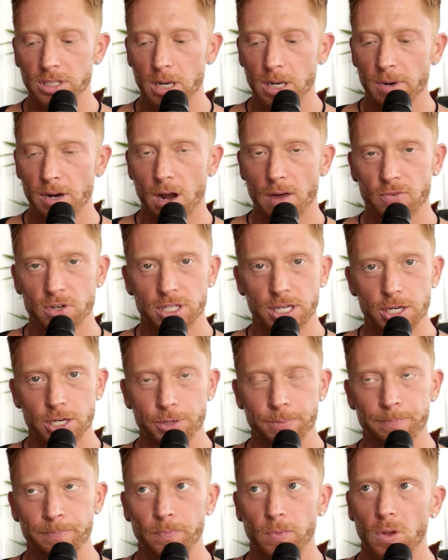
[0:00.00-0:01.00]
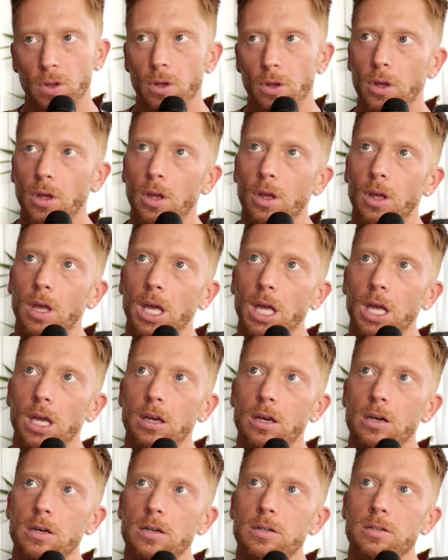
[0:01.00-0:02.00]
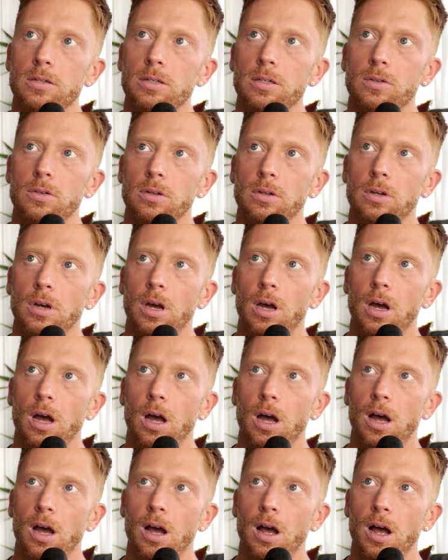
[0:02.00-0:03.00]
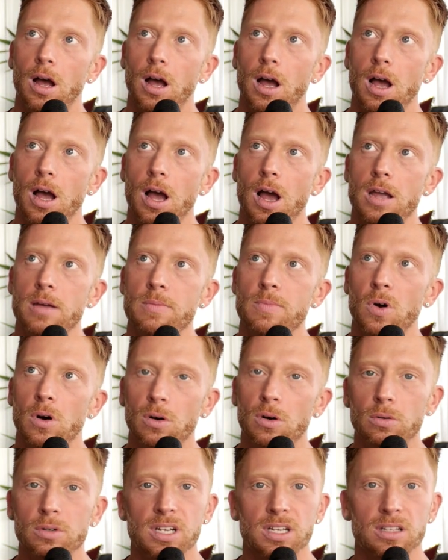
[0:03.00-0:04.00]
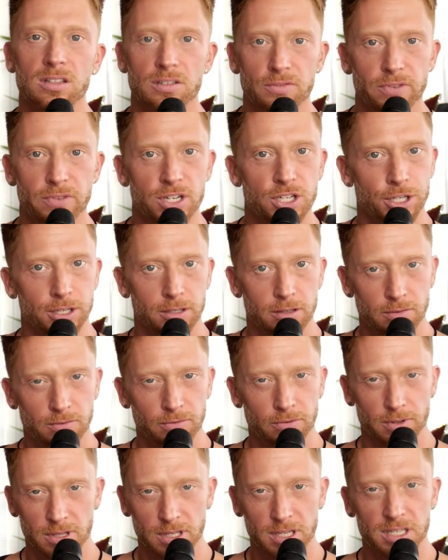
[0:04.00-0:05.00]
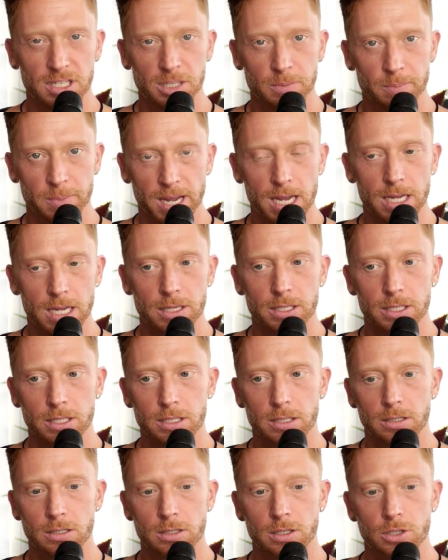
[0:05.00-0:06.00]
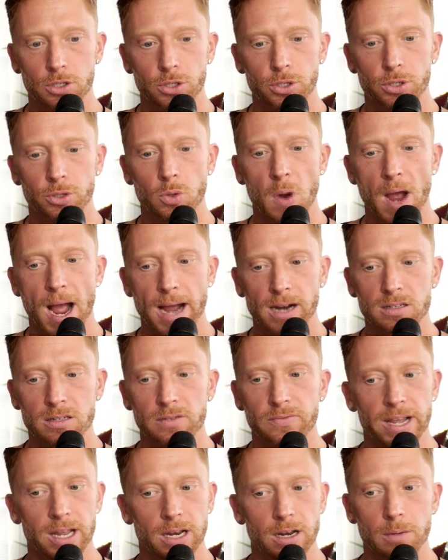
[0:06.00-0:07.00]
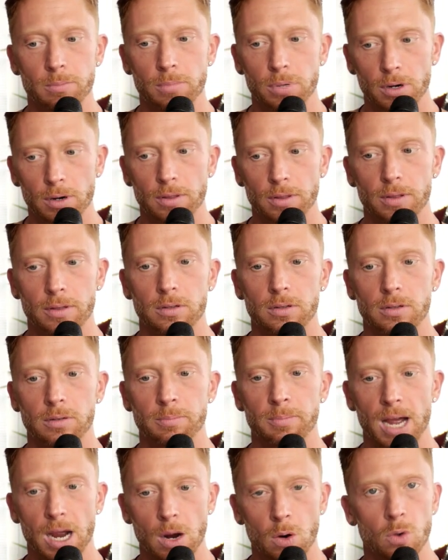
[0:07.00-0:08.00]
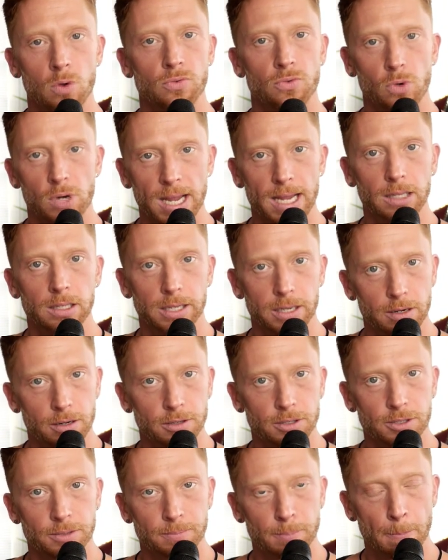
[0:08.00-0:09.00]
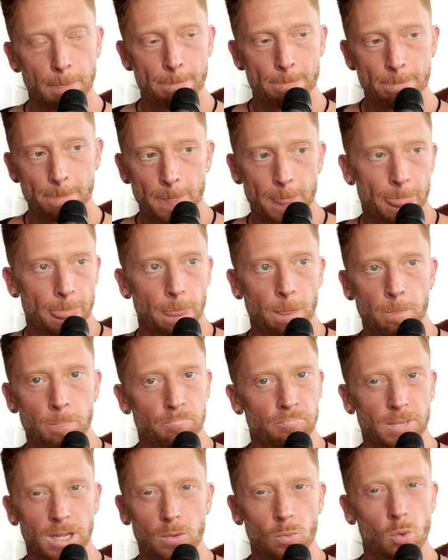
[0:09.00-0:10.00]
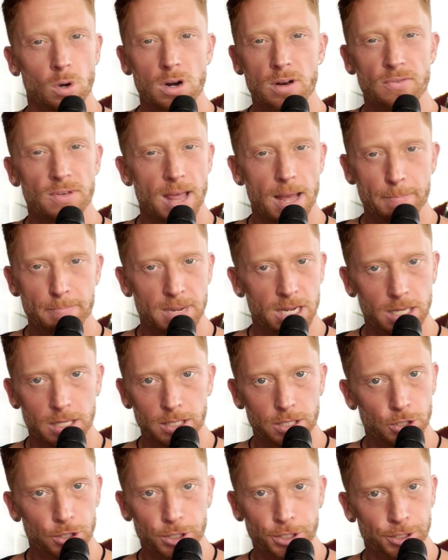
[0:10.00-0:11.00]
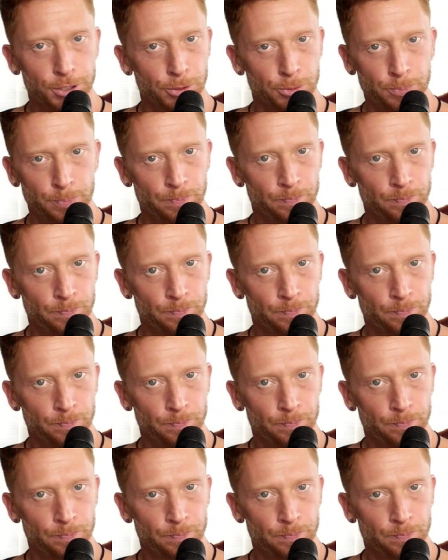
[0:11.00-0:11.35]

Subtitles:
up a conversation. And I'm holding the vision for this space to activate and birth powerful gay leaders. And whatever that means to you,